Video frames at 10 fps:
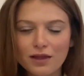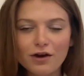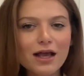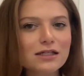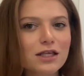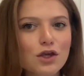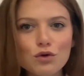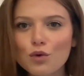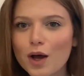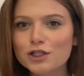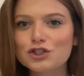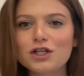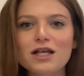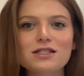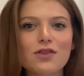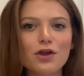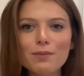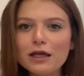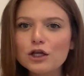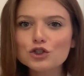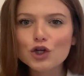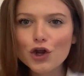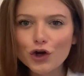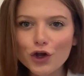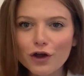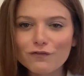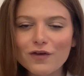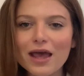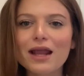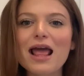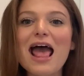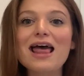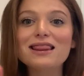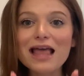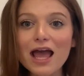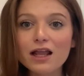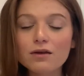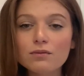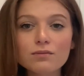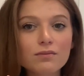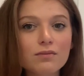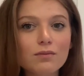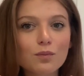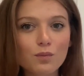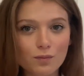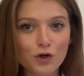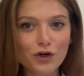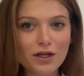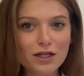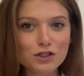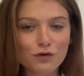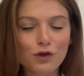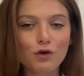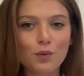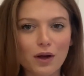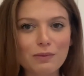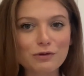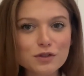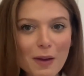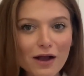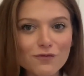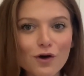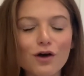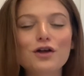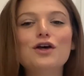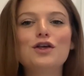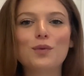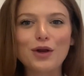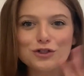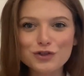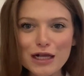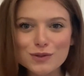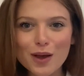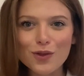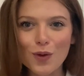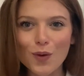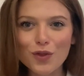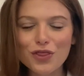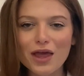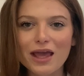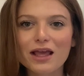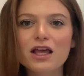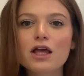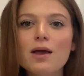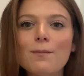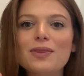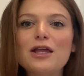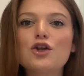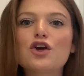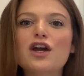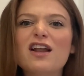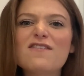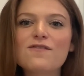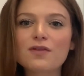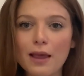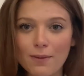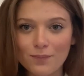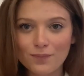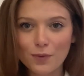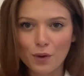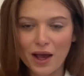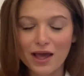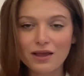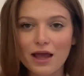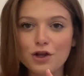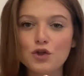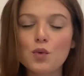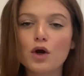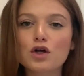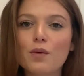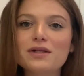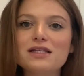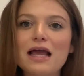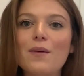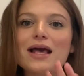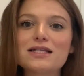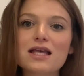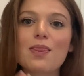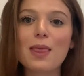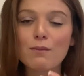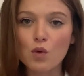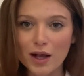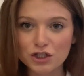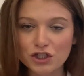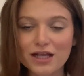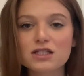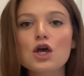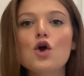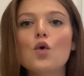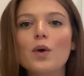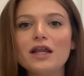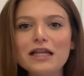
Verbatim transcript: they're asking you questions and they're making sure you're a good fit. And then you're in an interview, you want to be respectful, you want to dress well, the whole thing, but then you're going to flip, okay? And you are going to now ask them questions. When